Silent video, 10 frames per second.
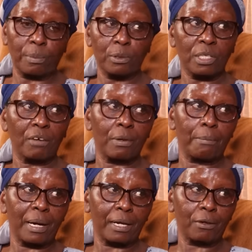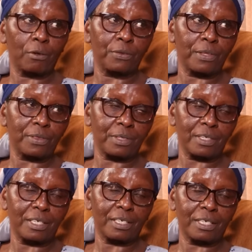So about half a bag of the
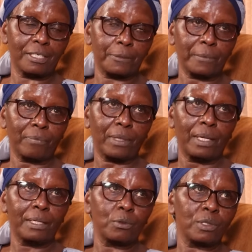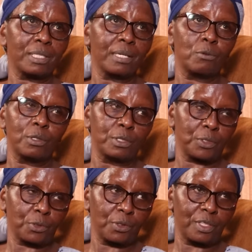3 acres. It was like, what
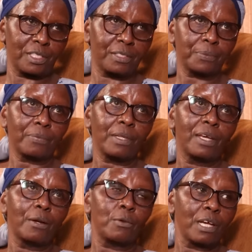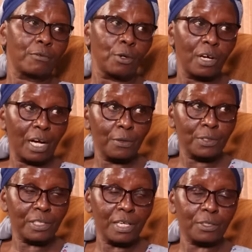is all this? We have no
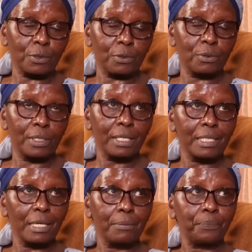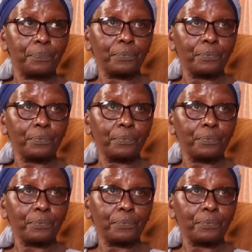house here, so that time